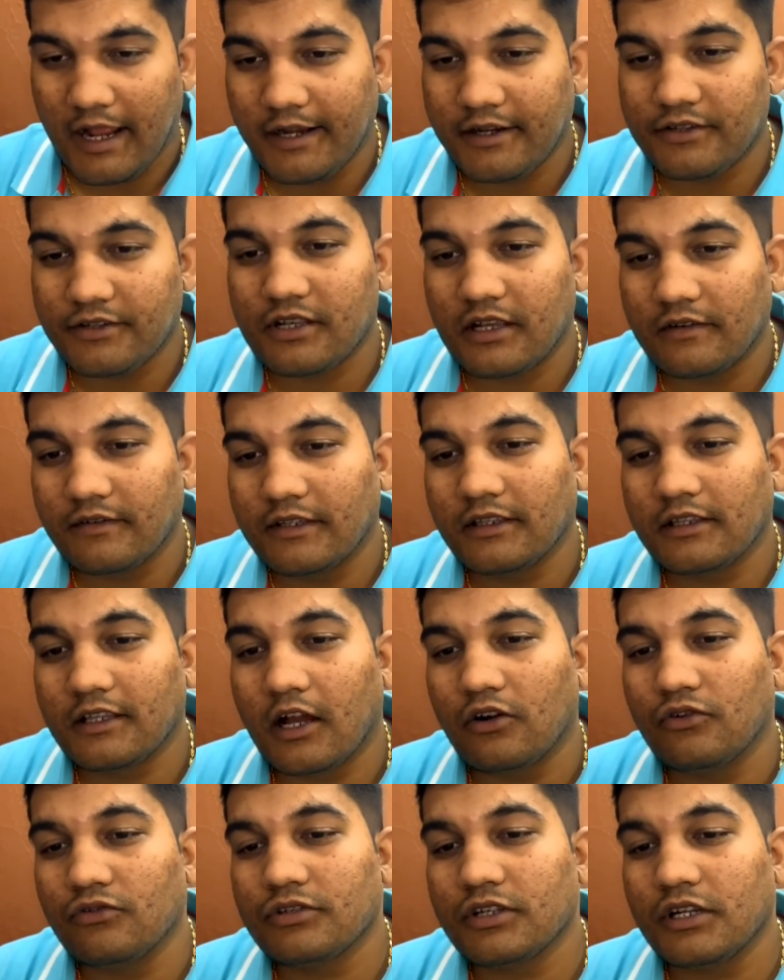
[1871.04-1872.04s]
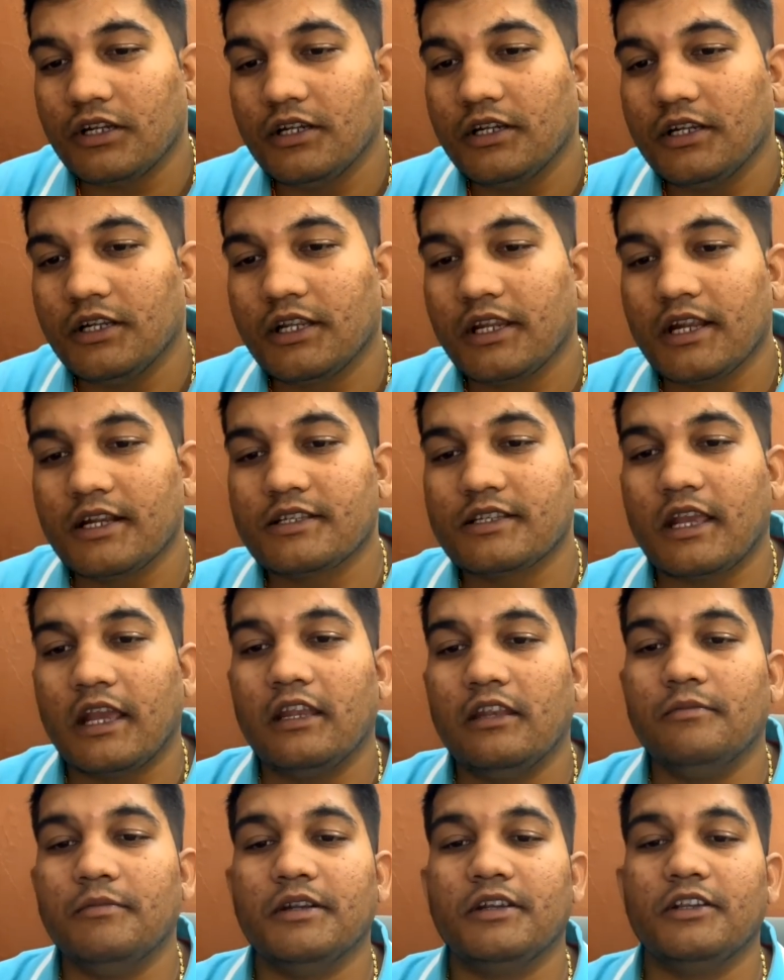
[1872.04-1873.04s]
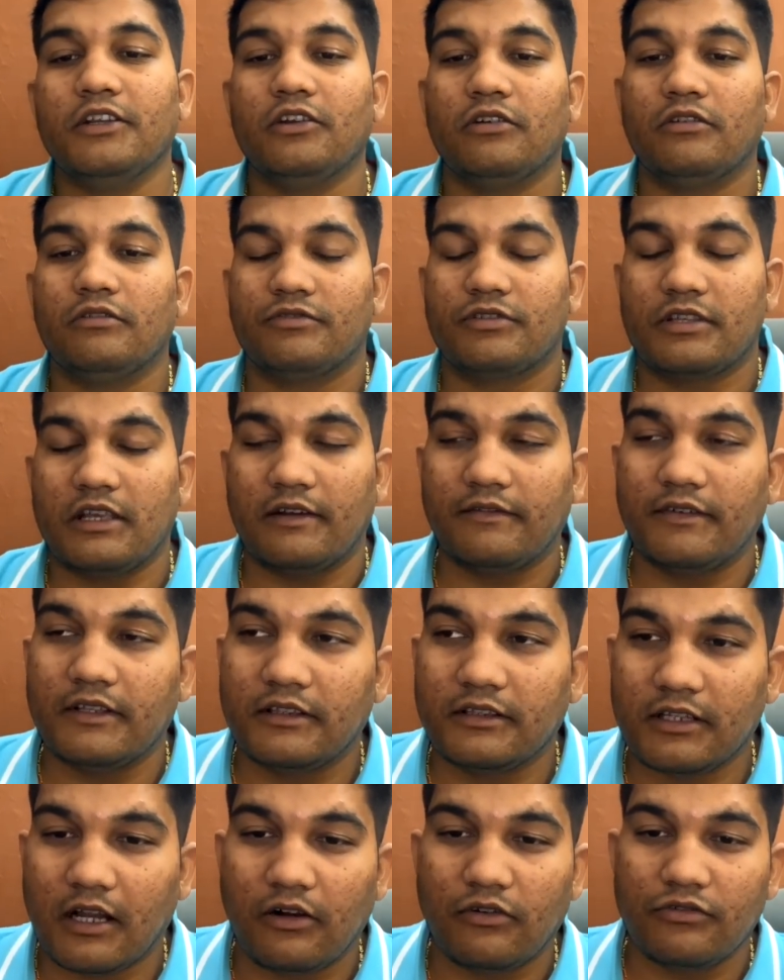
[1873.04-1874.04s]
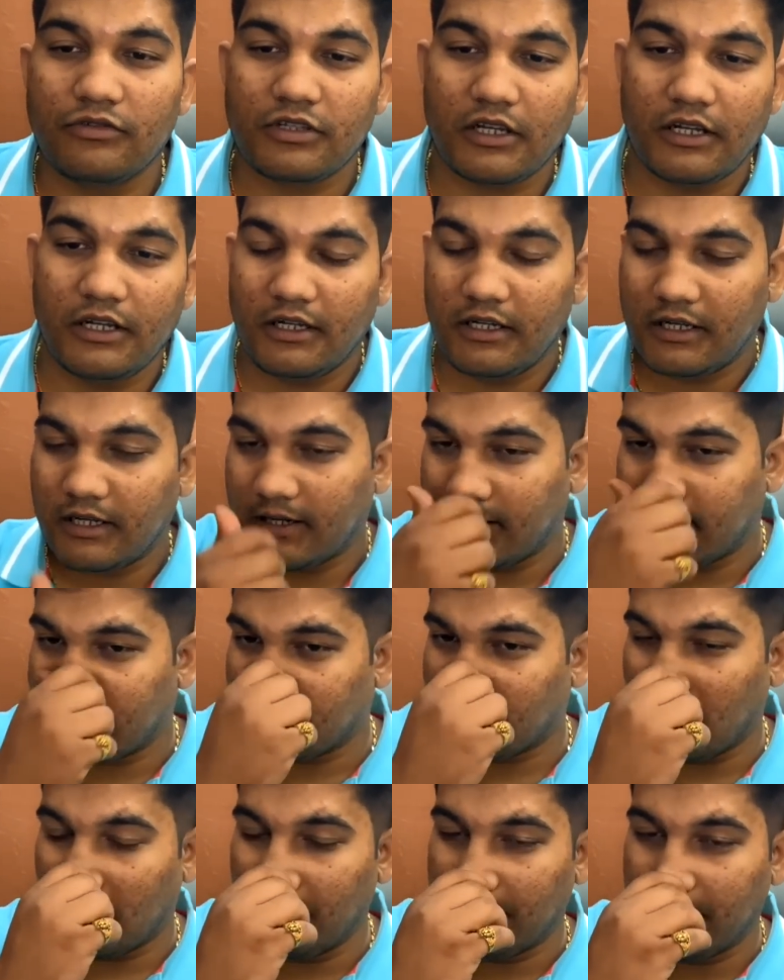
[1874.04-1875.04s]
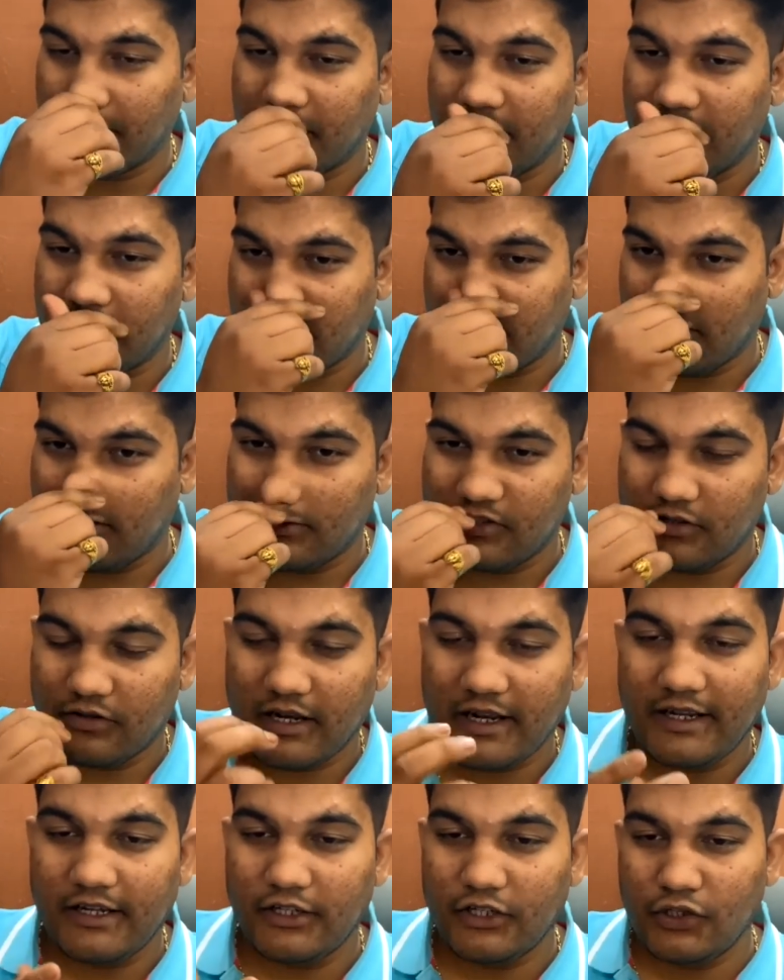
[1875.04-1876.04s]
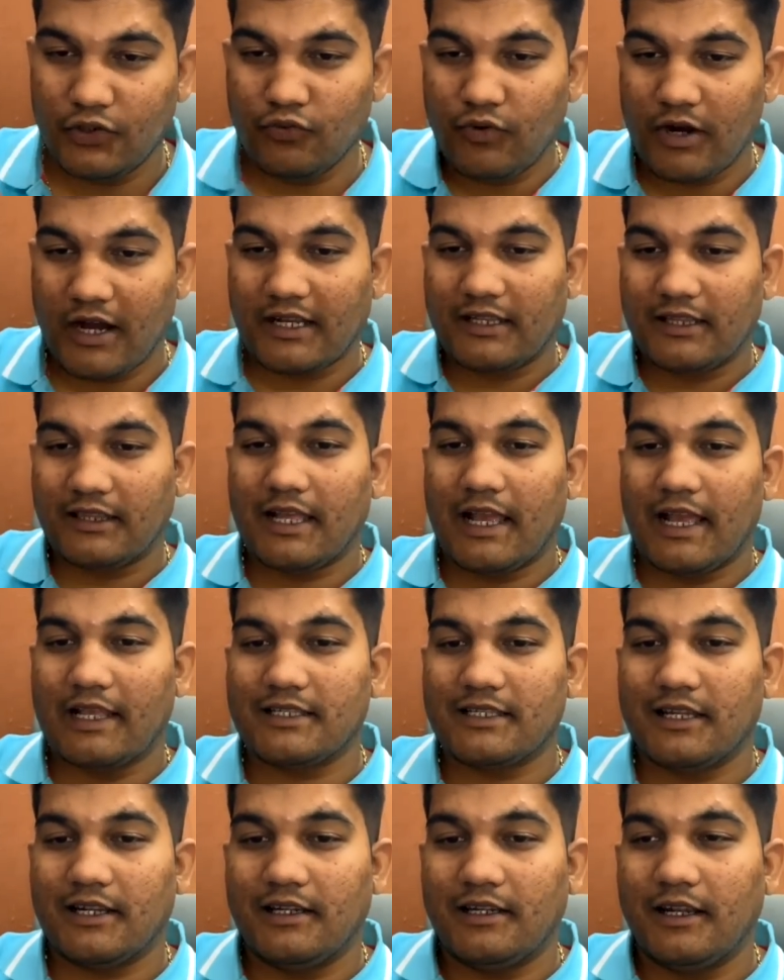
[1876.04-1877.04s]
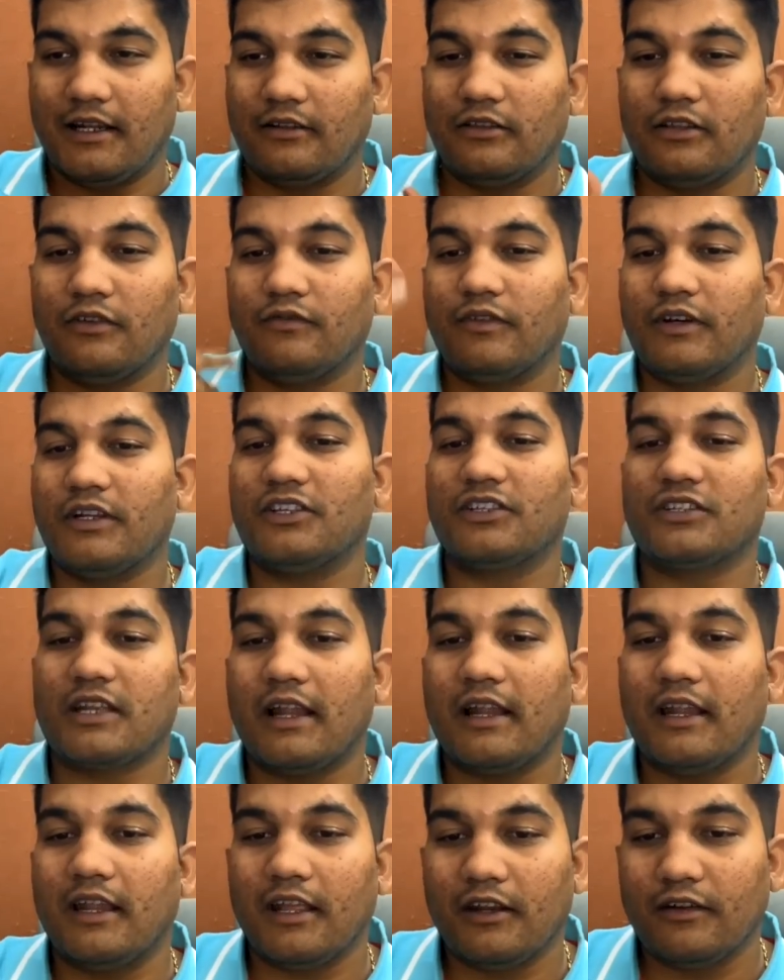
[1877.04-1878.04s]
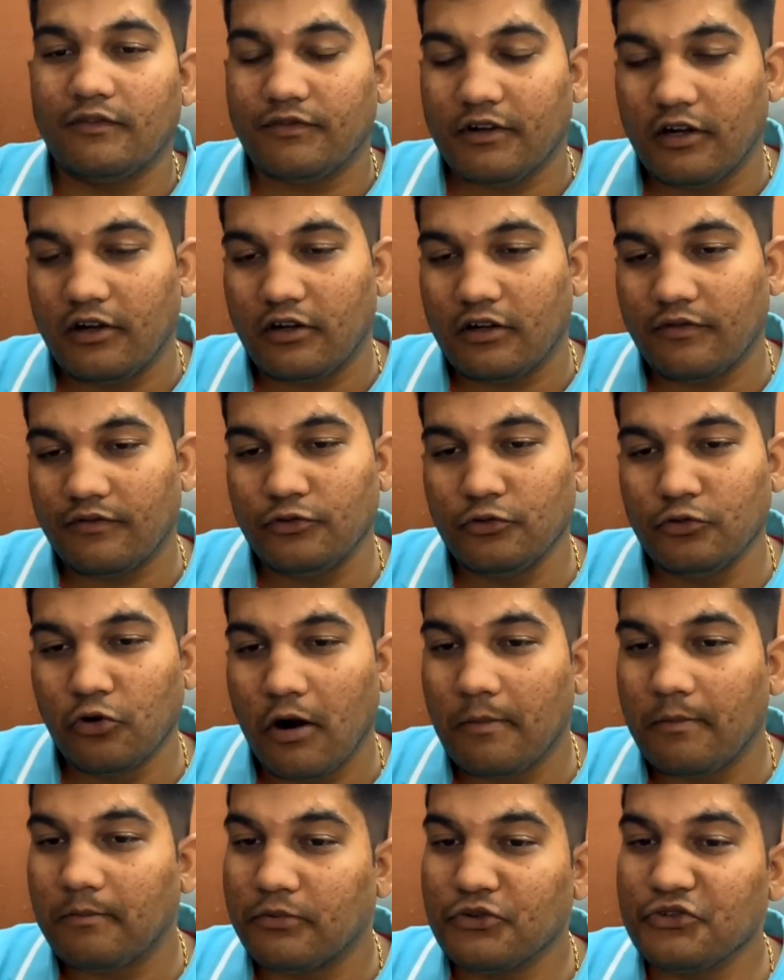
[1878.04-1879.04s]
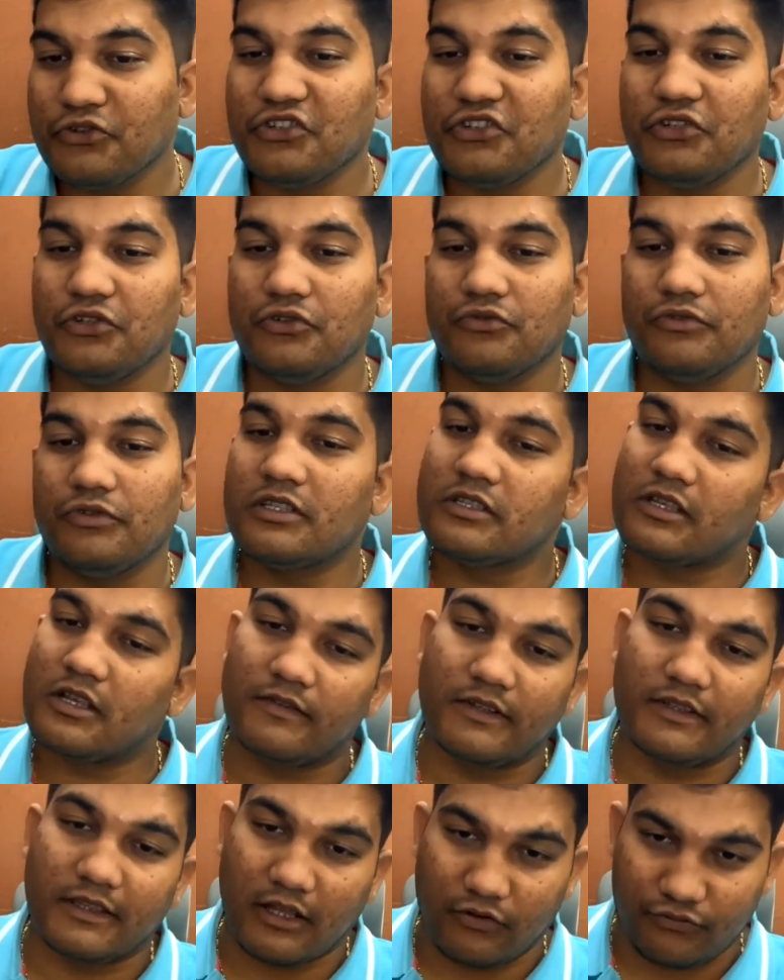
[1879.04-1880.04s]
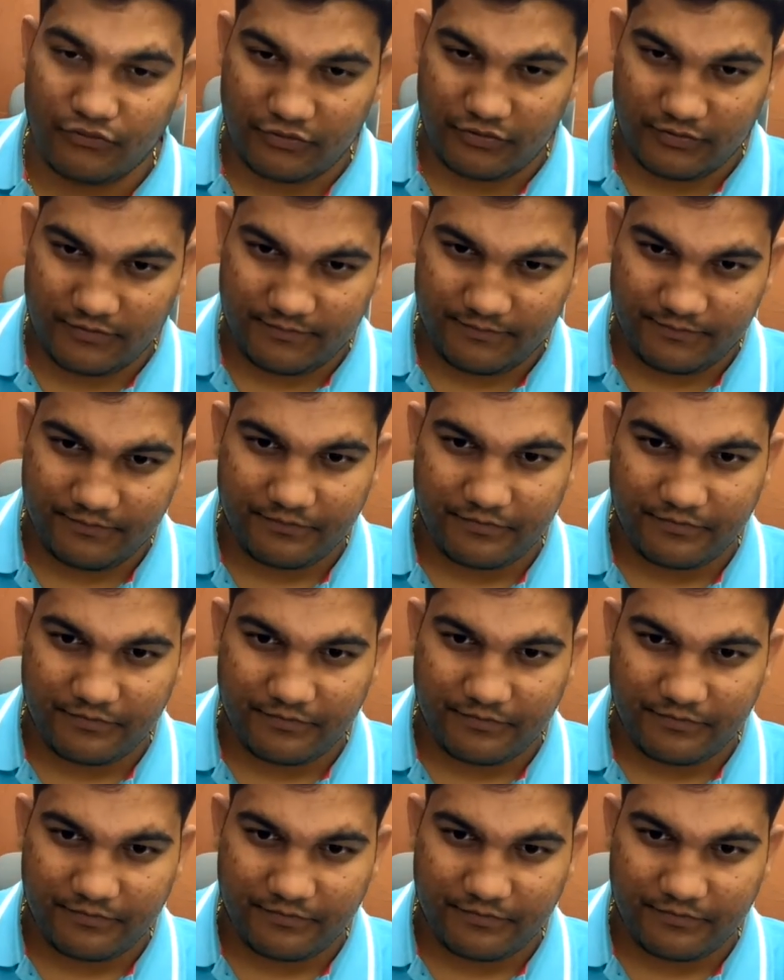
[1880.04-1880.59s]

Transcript: And seventh house indicates enmity. Seventh house indicates competition also, right? You are in the ascendant, the one standing in front of you, opposing you is seventh house.